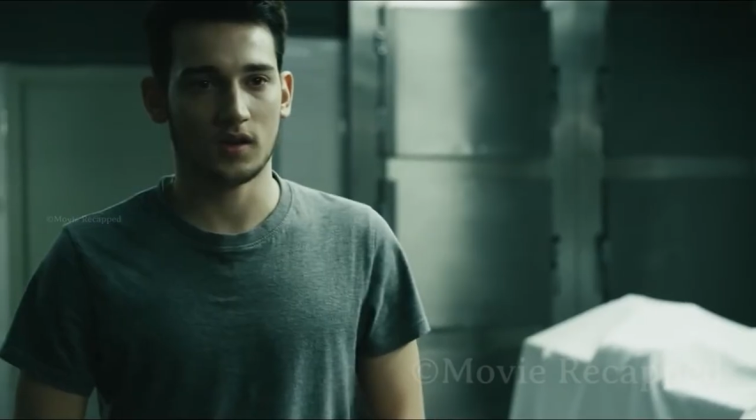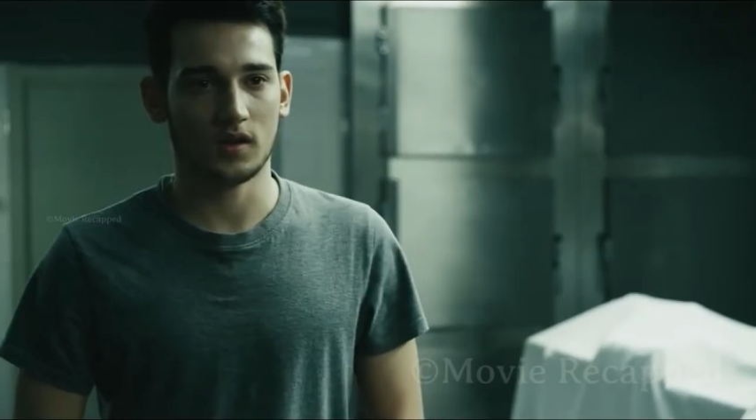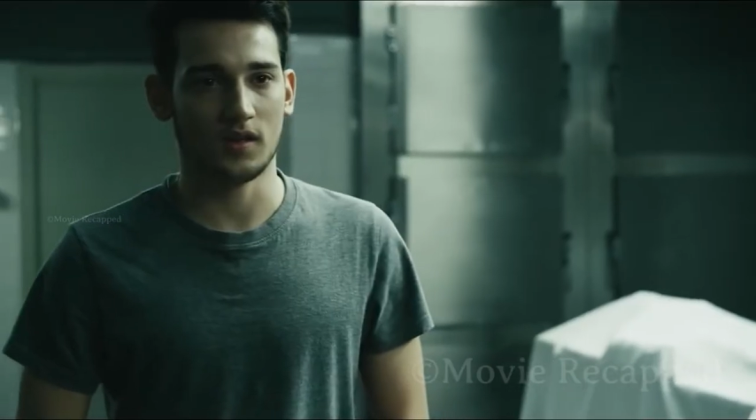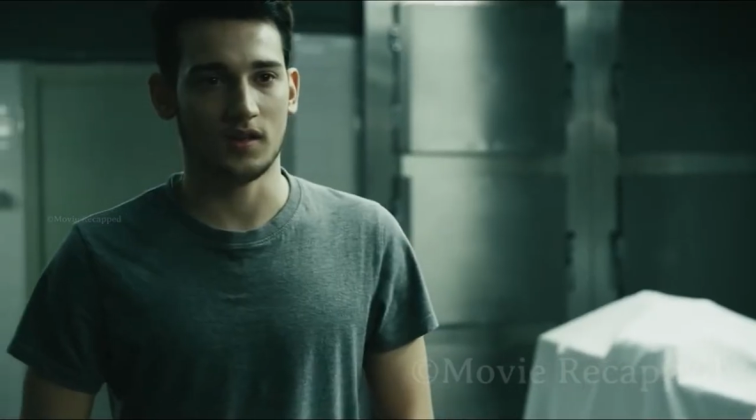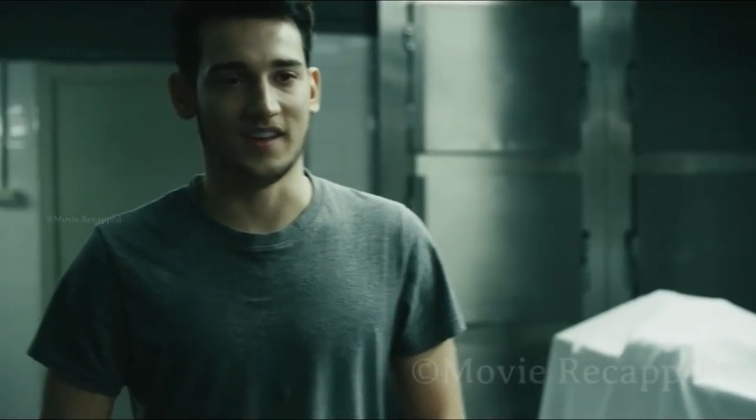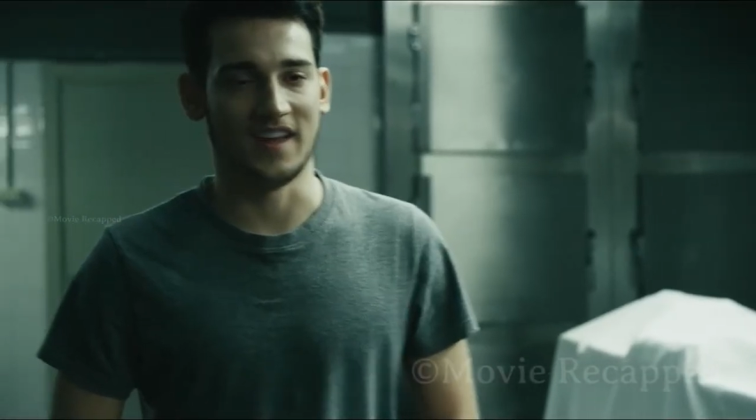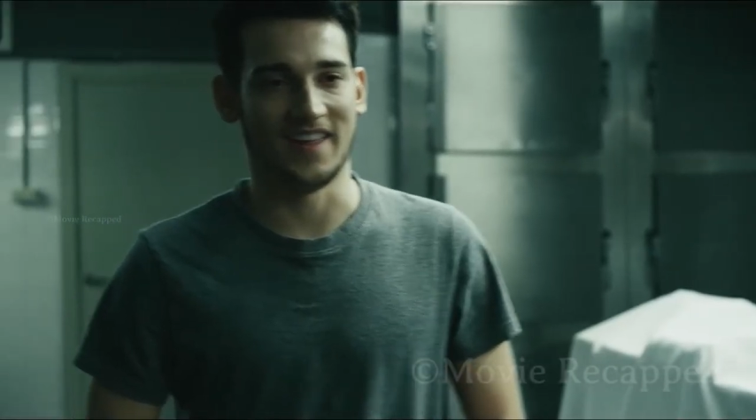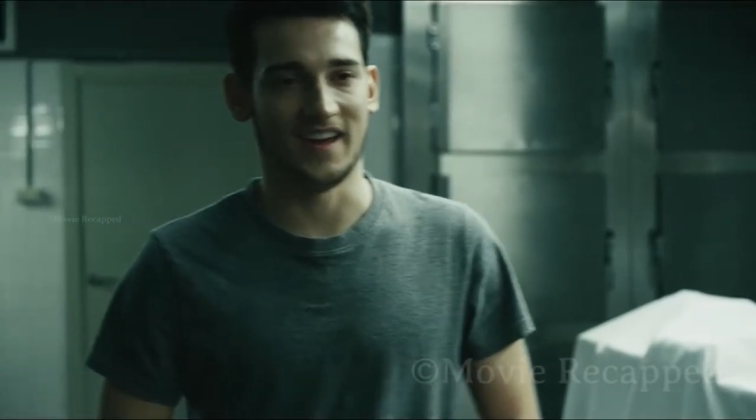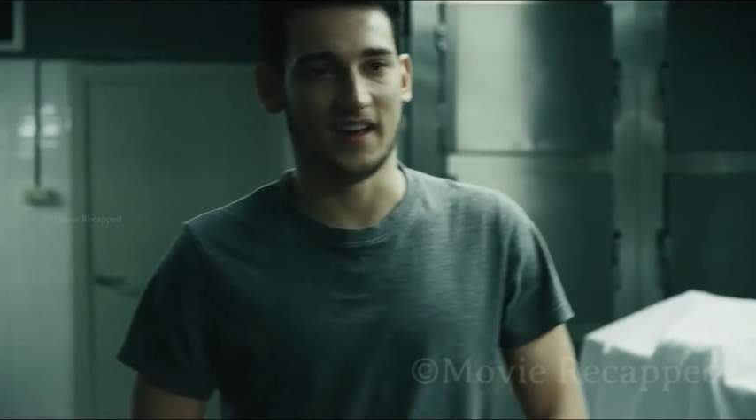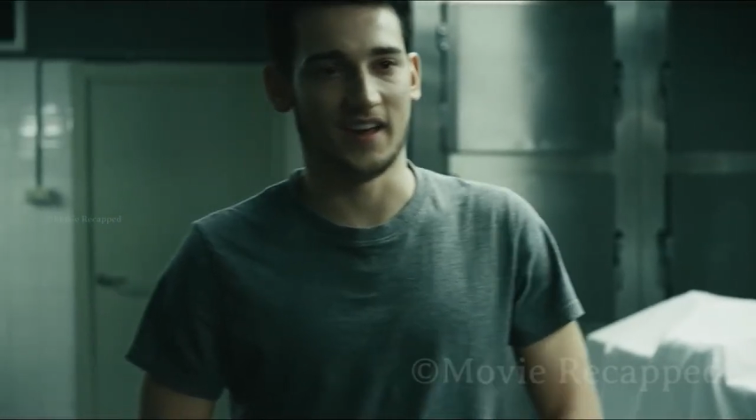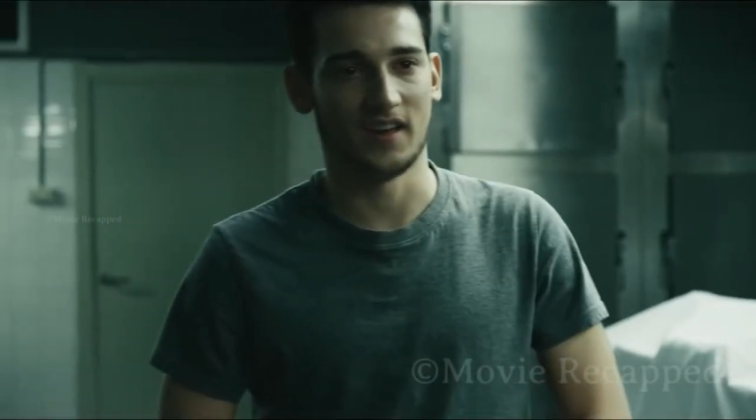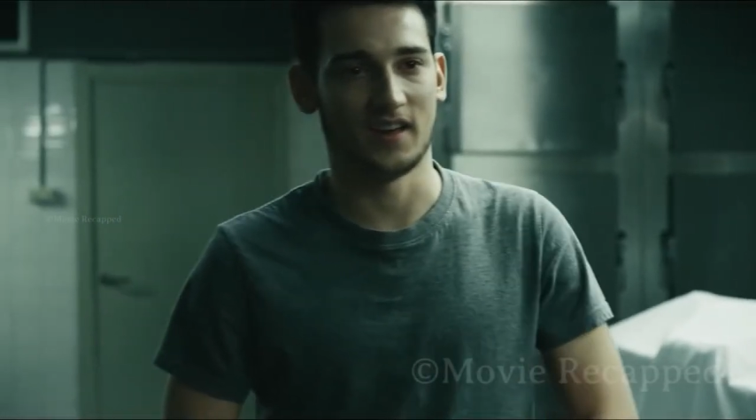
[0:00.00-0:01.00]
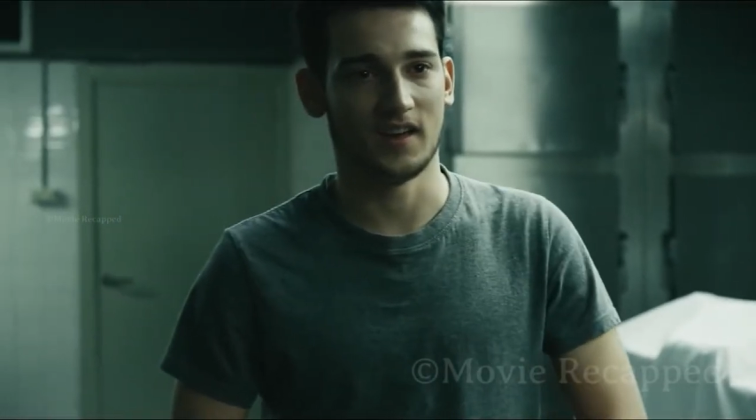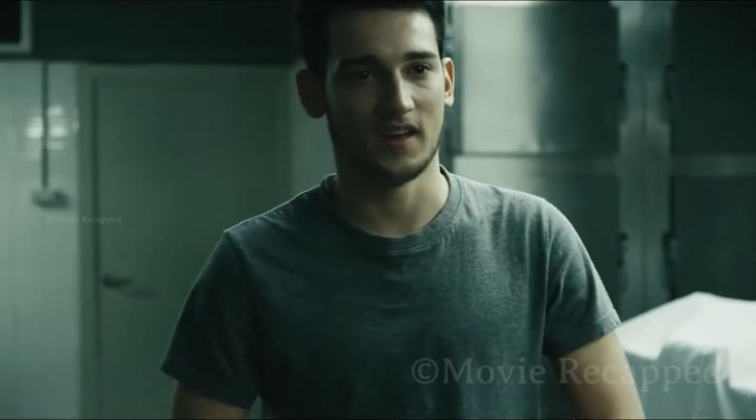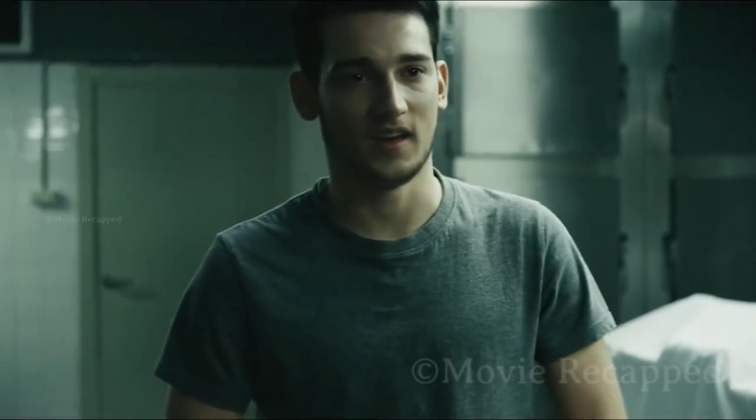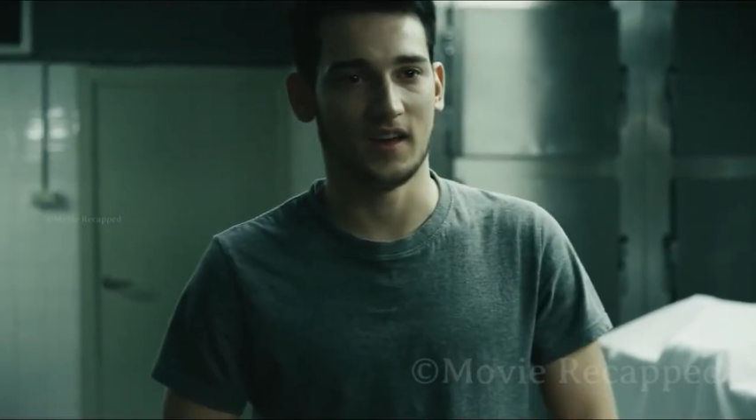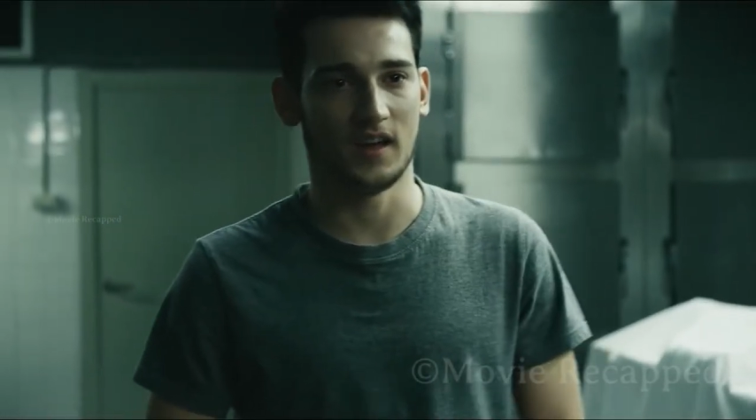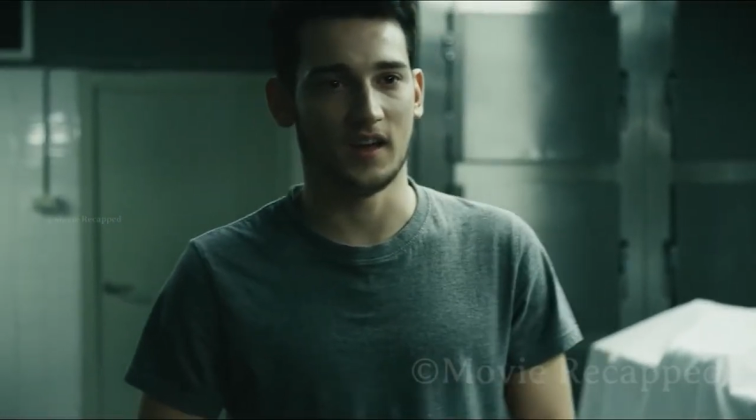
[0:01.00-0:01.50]
Pau tells the man that the
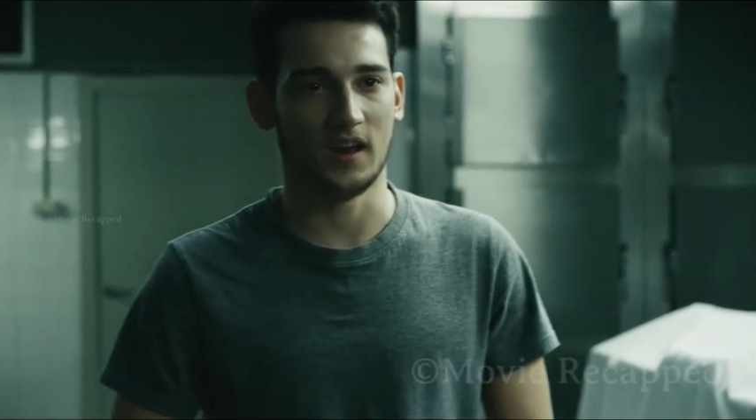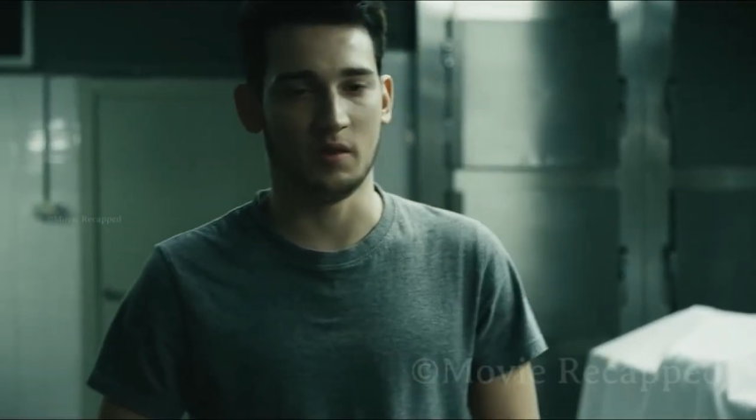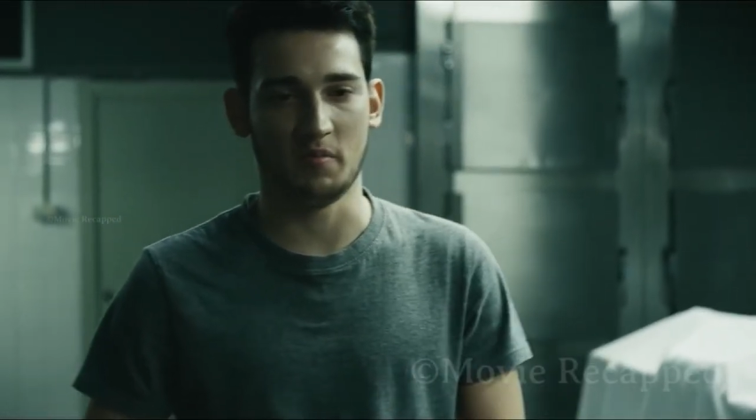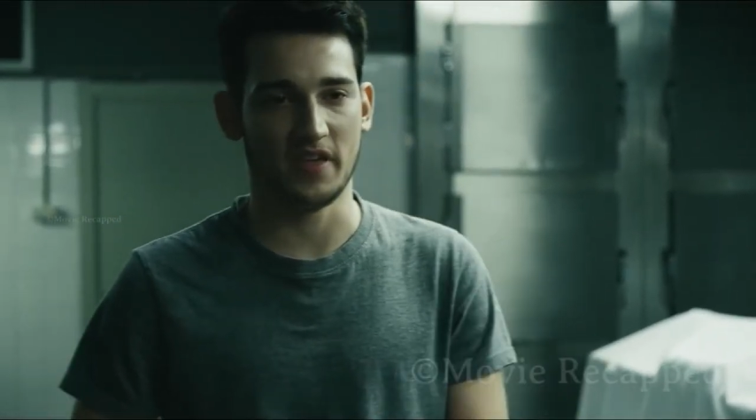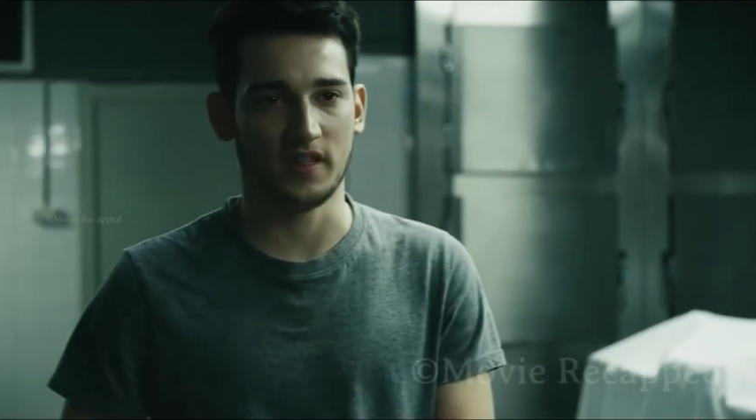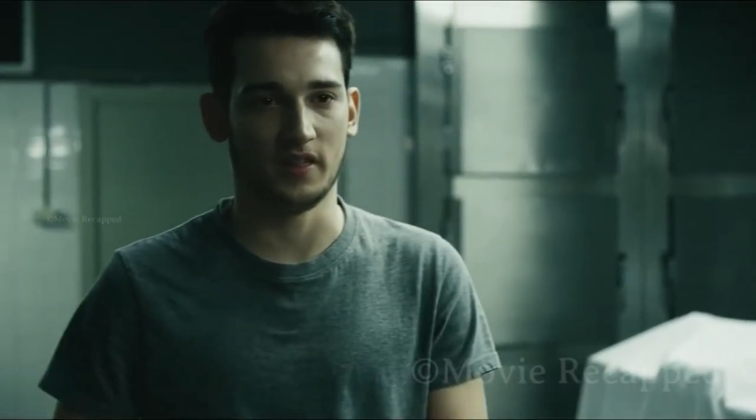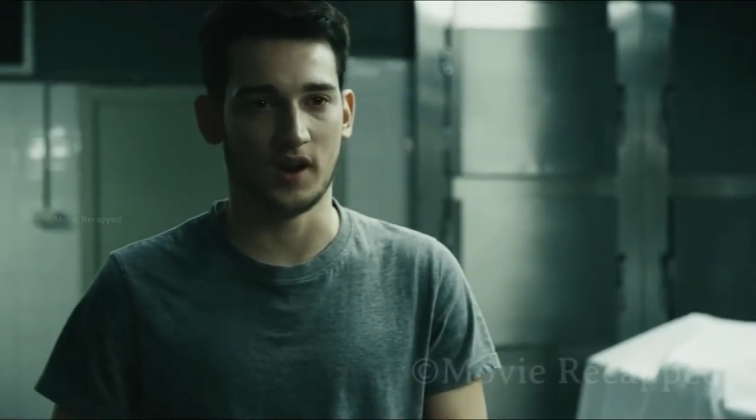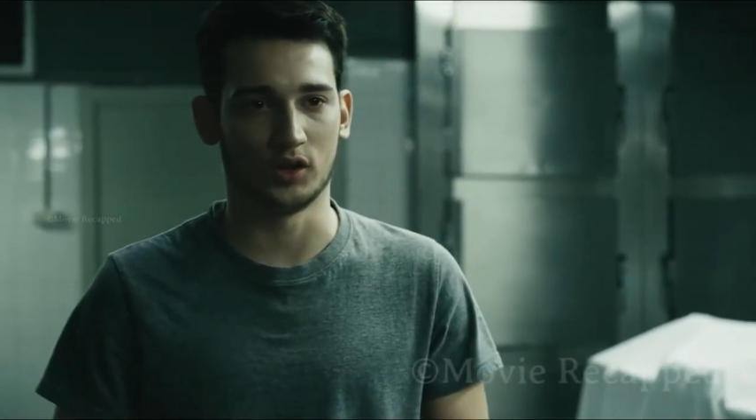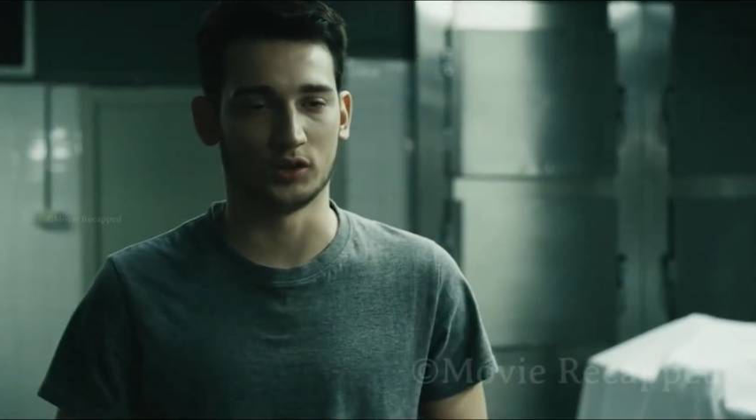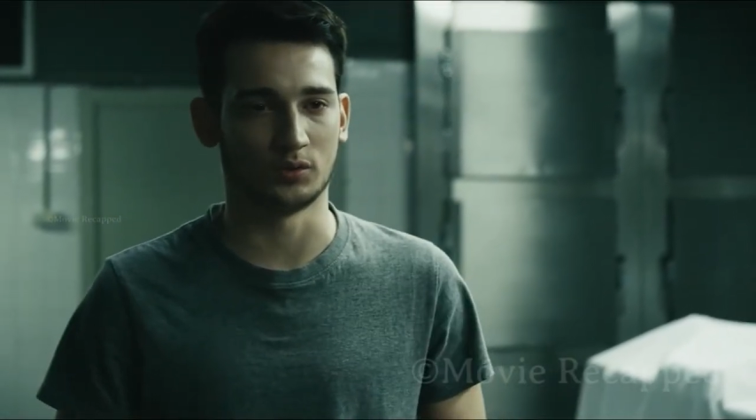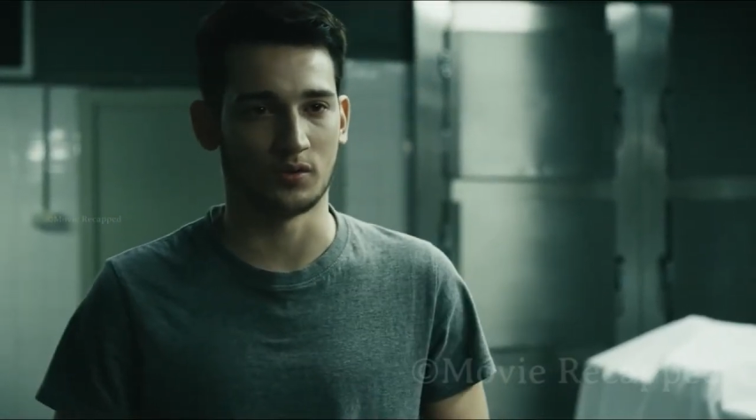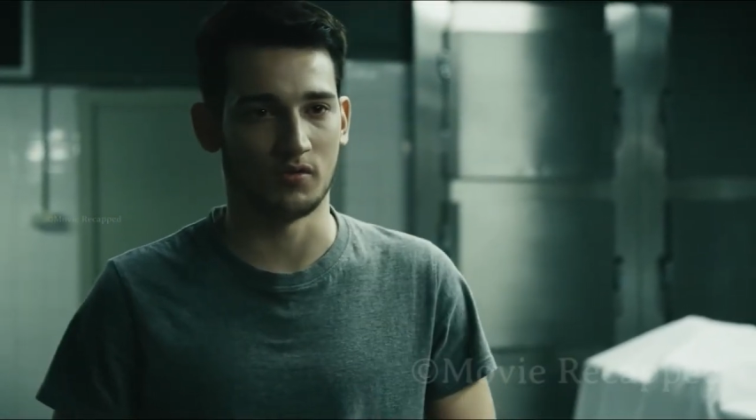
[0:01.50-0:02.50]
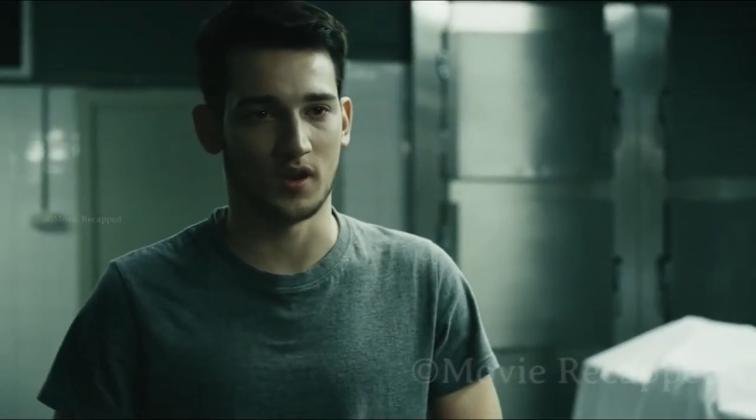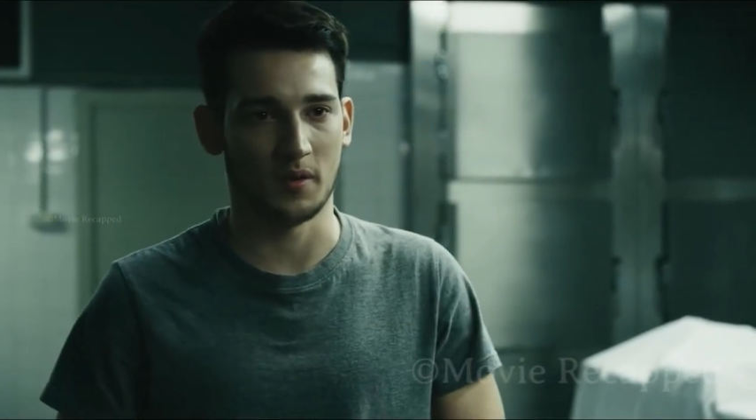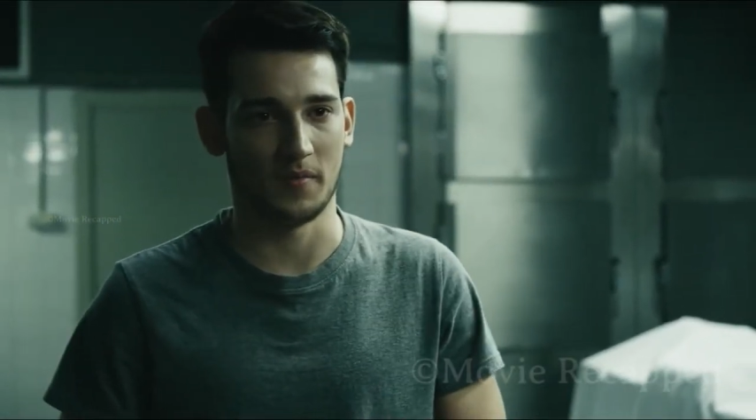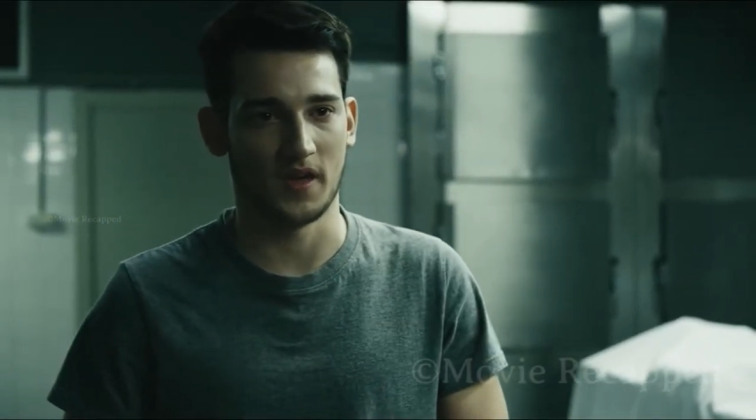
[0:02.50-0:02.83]
orderly from the night shift locked him